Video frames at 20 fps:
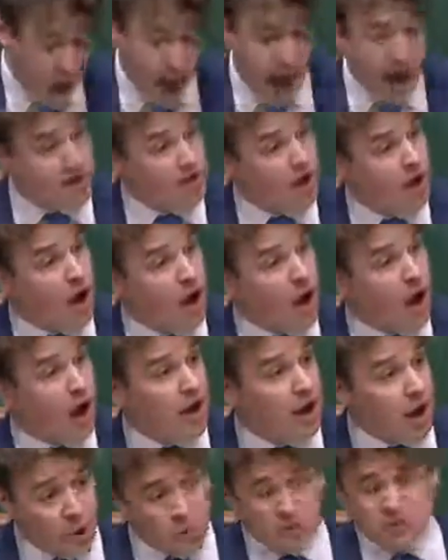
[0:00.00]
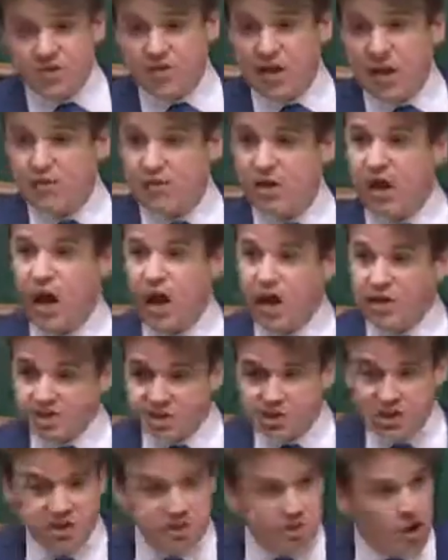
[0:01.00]
And I would say that
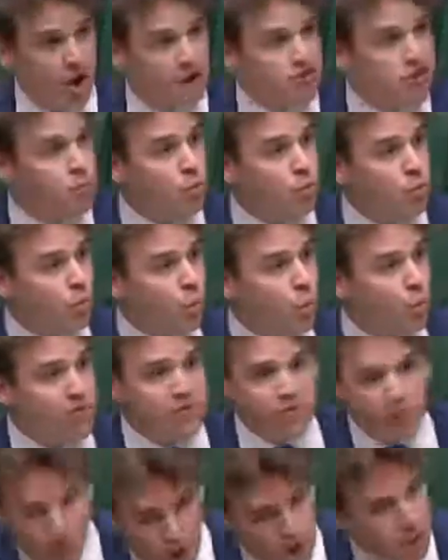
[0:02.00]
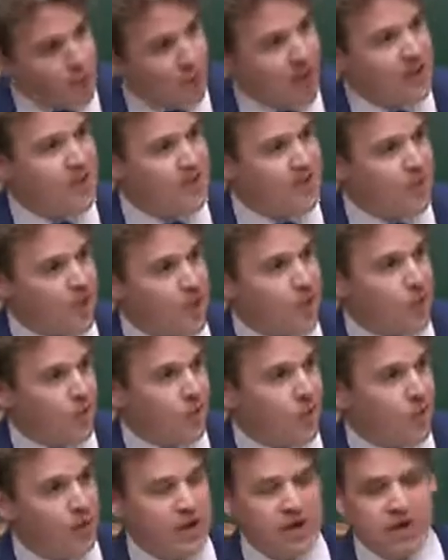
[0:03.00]
as a society, we've got a long way to
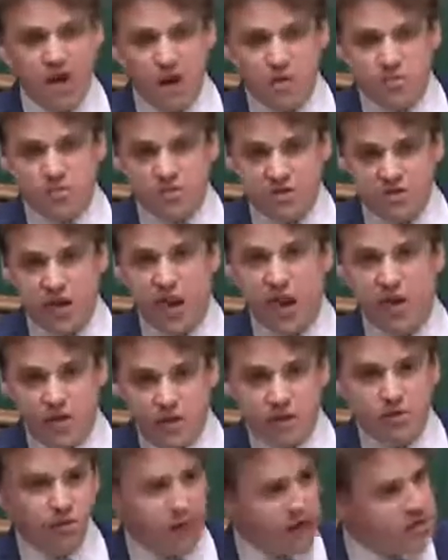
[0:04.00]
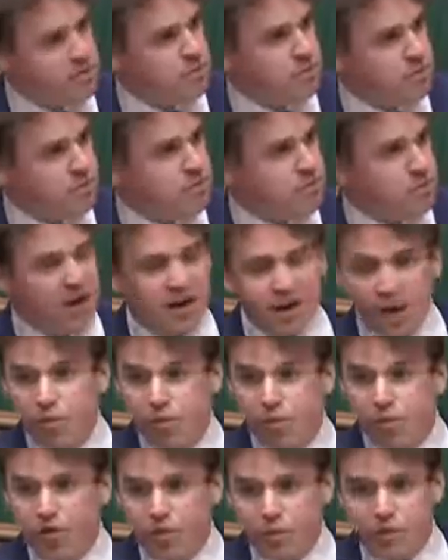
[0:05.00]
go when it comes to tackling racism, but I
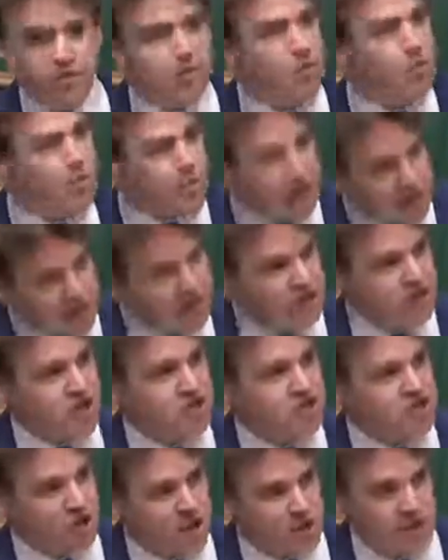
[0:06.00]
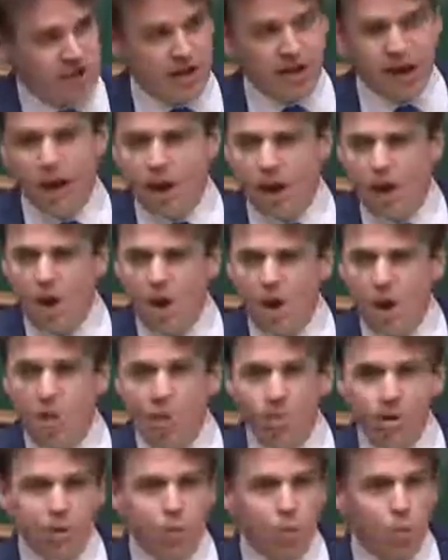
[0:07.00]
don't think we've completed that journey yet.
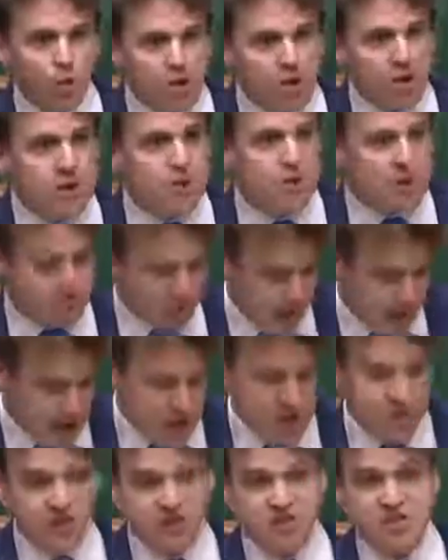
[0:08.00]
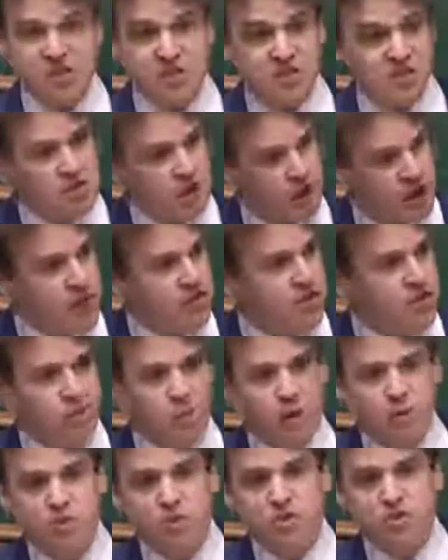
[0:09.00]
But wouldn't it be great if as a society
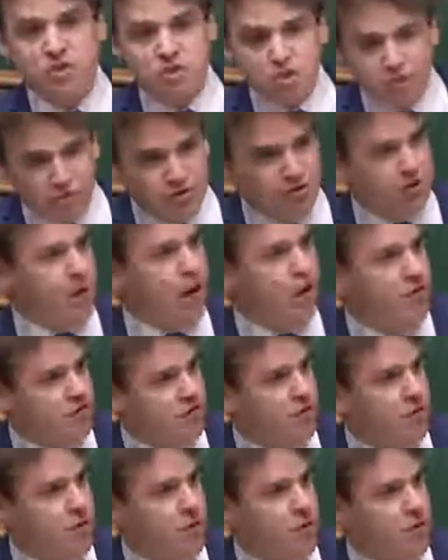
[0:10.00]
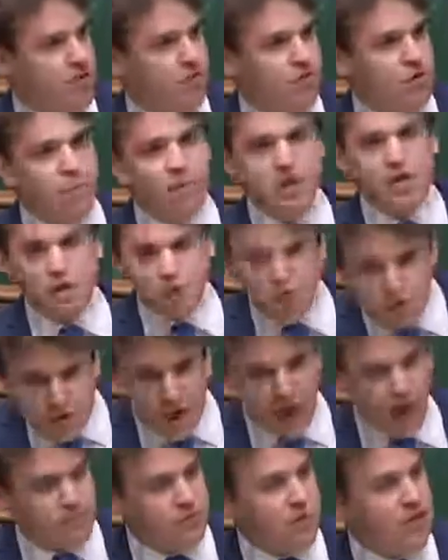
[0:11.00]
we were mature enough that we could
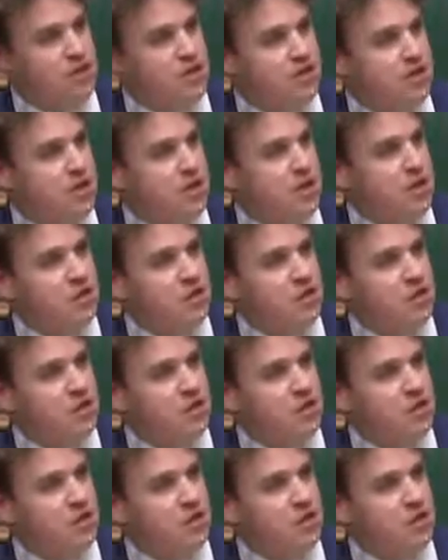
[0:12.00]
have these